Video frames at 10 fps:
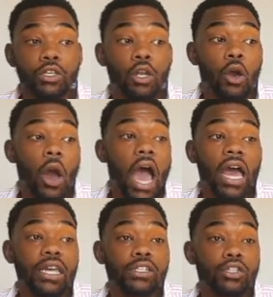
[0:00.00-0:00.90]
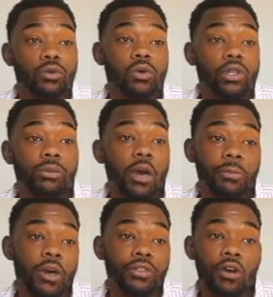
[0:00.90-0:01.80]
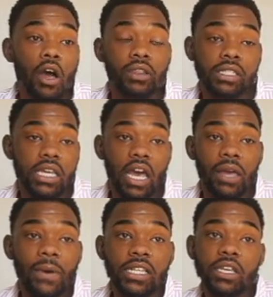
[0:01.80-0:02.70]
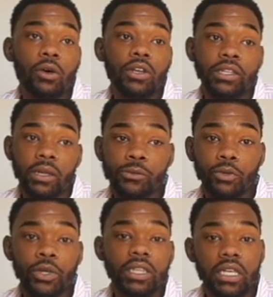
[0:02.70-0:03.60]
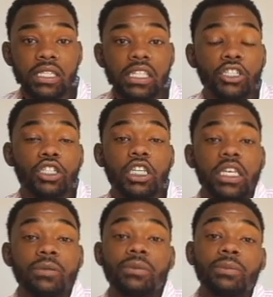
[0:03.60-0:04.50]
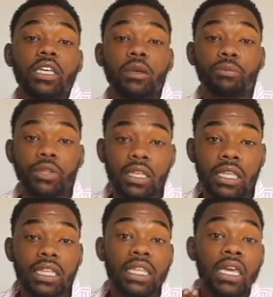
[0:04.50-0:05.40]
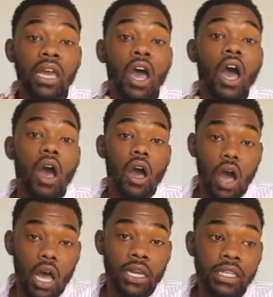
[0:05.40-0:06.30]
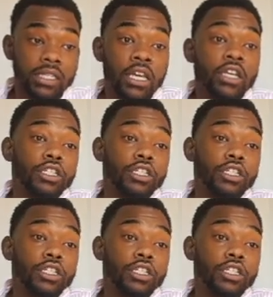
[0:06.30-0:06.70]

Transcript: You know, I do it with my mother all the time. I tell her that I'm doing things and she keeps me completely honest.